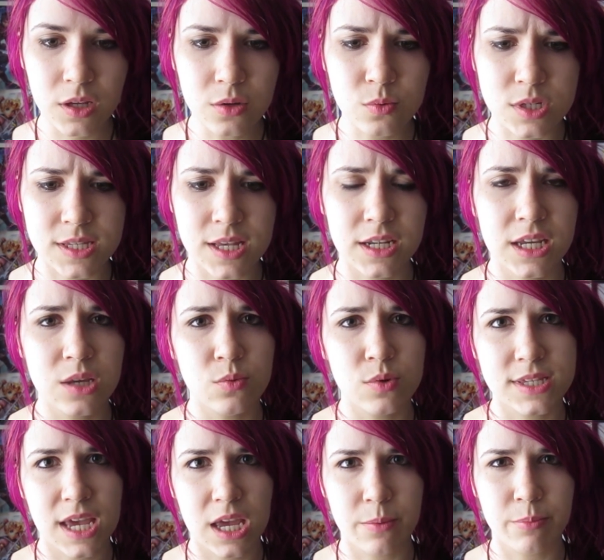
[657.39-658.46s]
was that he
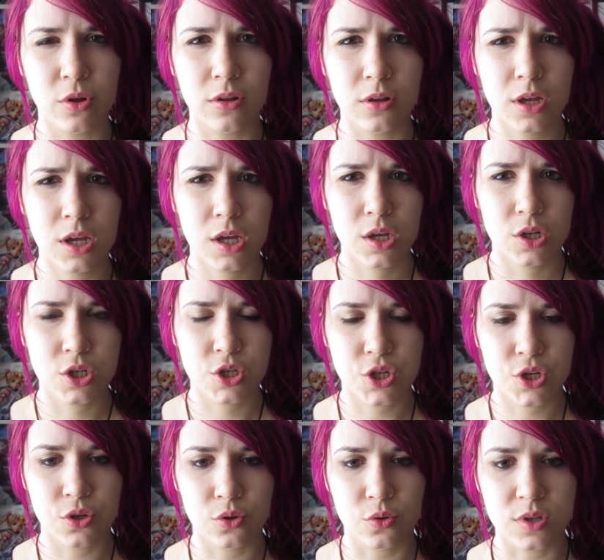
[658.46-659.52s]
was able
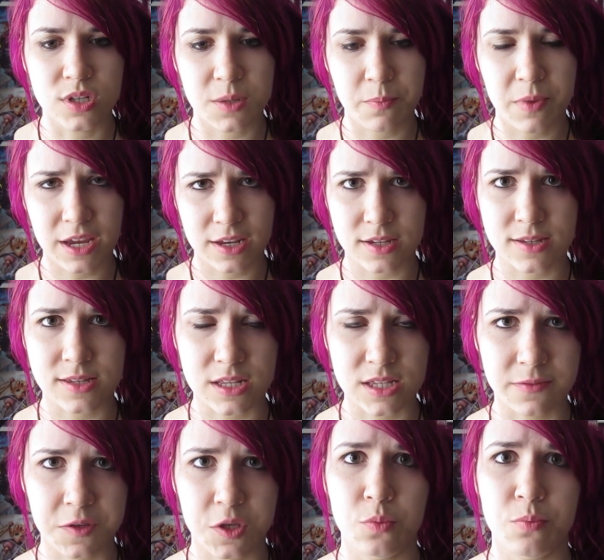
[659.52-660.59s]
to depict a sense
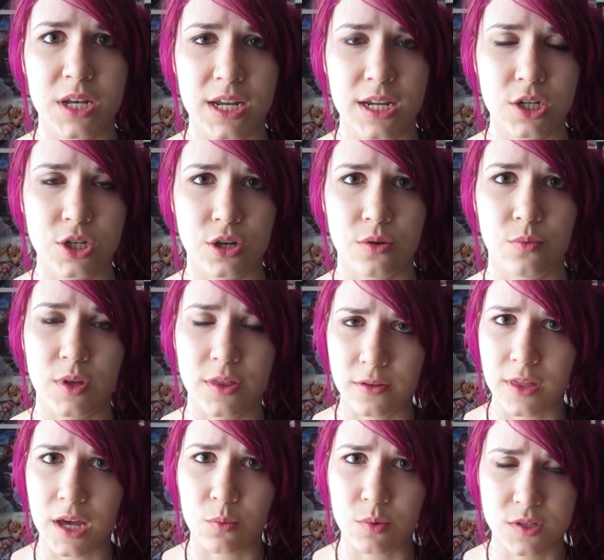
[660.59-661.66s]
of human nature, whether
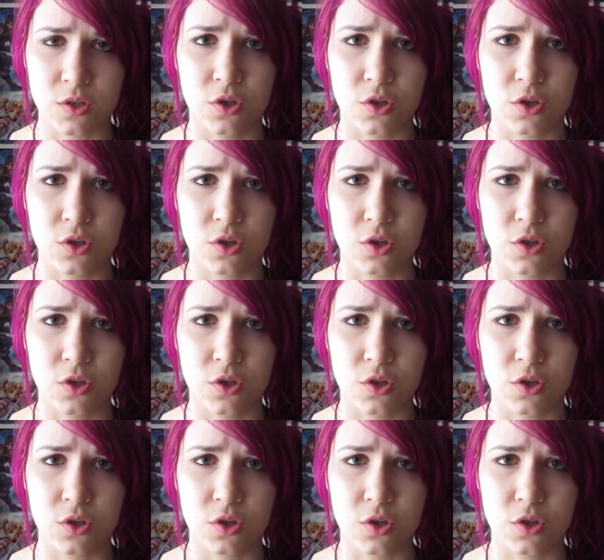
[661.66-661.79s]
that was